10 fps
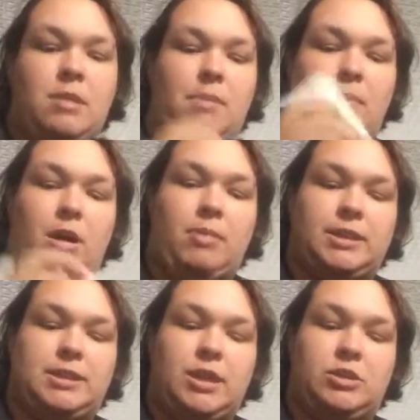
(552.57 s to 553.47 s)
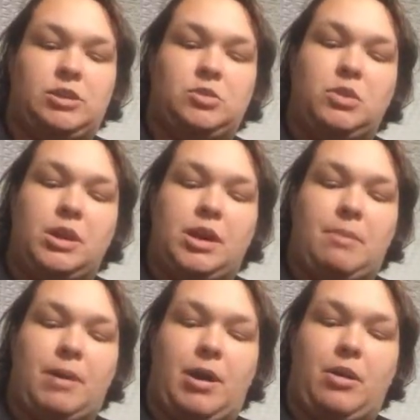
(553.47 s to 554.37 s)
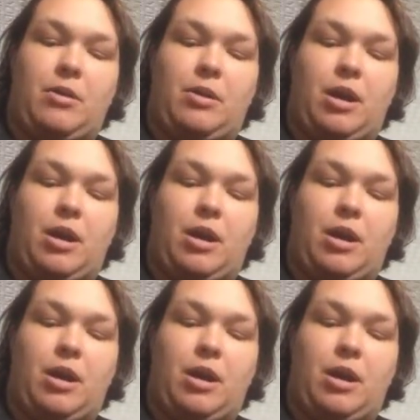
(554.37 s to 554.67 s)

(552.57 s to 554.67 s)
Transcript: My mom likes to tell the story about